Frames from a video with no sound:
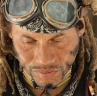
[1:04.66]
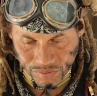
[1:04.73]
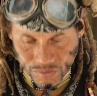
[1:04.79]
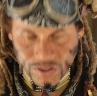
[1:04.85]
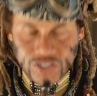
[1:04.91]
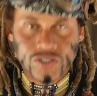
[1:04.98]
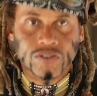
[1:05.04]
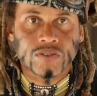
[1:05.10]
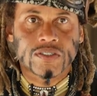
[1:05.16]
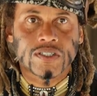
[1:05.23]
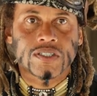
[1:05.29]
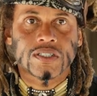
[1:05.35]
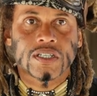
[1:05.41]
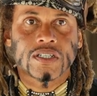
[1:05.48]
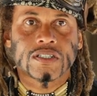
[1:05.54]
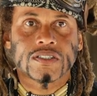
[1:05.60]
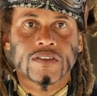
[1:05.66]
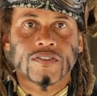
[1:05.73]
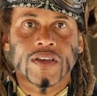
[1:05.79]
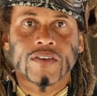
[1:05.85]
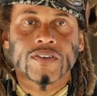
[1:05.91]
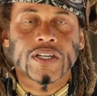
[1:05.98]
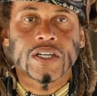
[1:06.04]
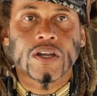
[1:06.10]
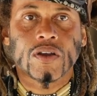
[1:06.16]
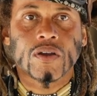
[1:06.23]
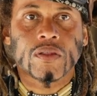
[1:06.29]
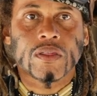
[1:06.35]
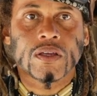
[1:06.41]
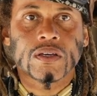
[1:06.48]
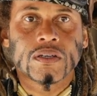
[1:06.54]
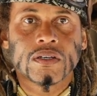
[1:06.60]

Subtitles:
original descendants of heaven and earth.